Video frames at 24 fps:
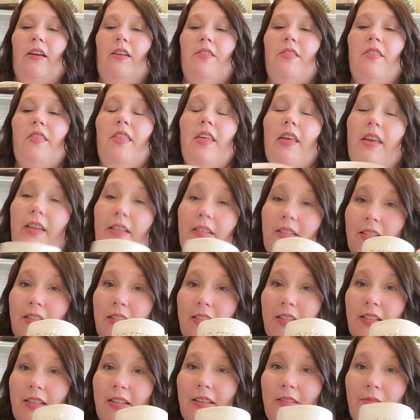
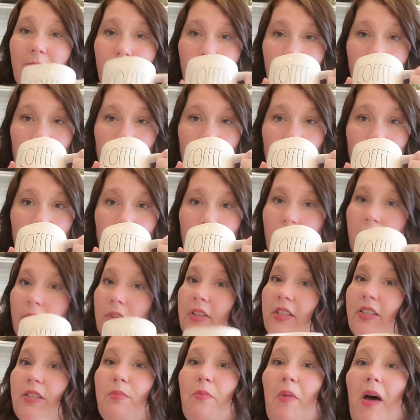This
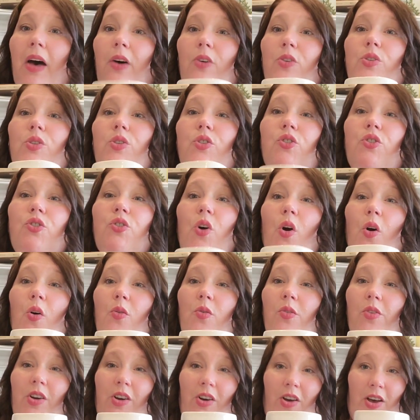smells so
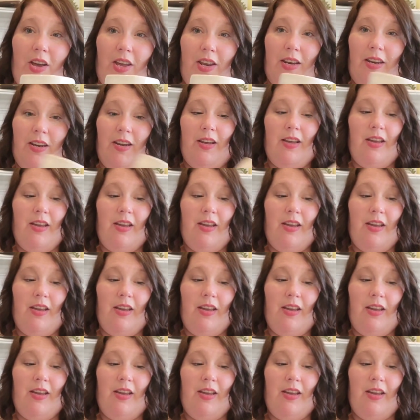good.